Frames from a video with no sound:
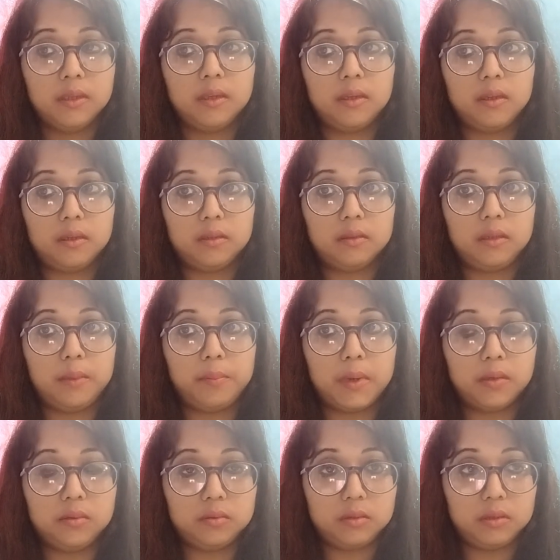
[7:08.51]

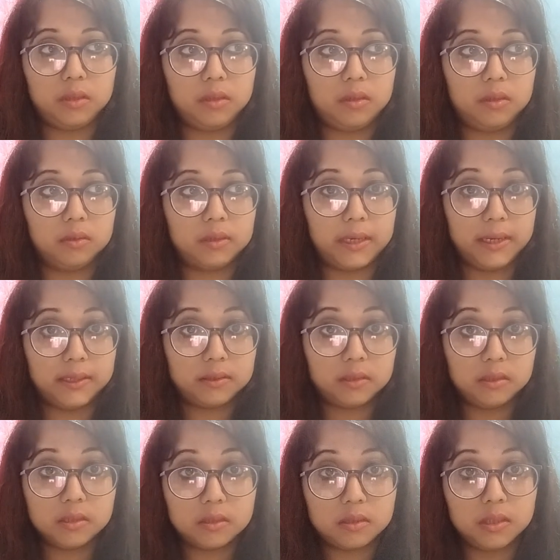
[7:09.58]
about
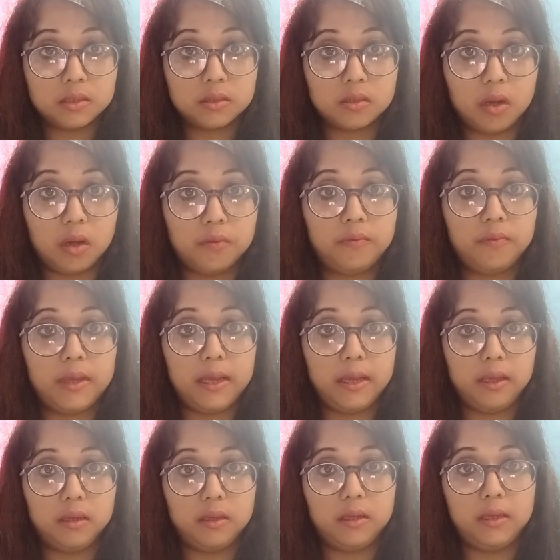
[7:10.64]
characteristics of
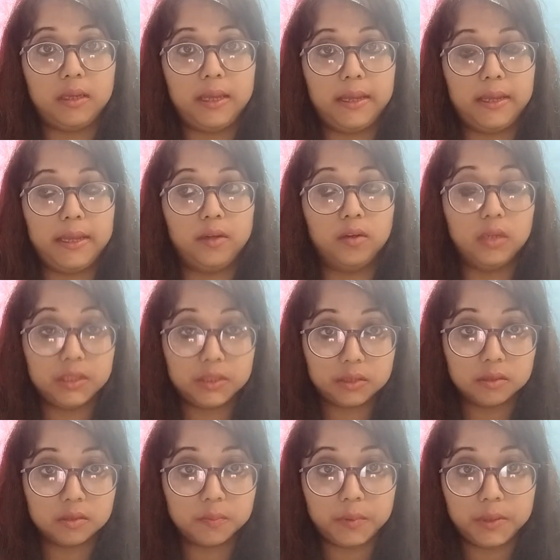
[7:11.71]

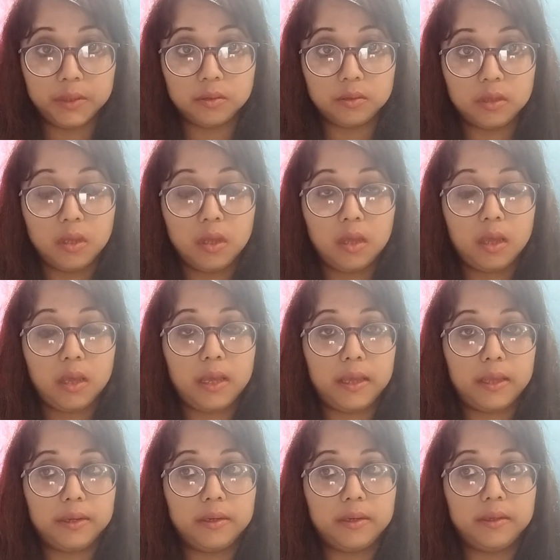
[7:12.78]
adolescence period,
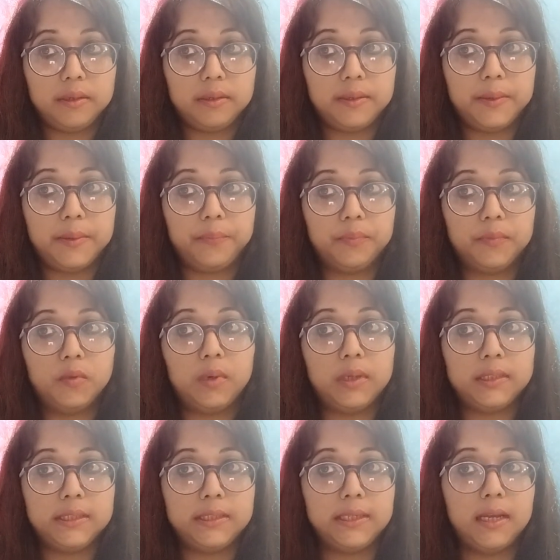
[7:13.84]
and
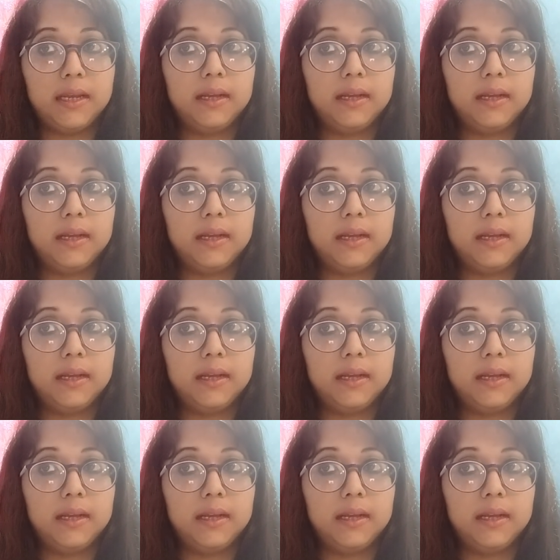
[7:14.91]
what are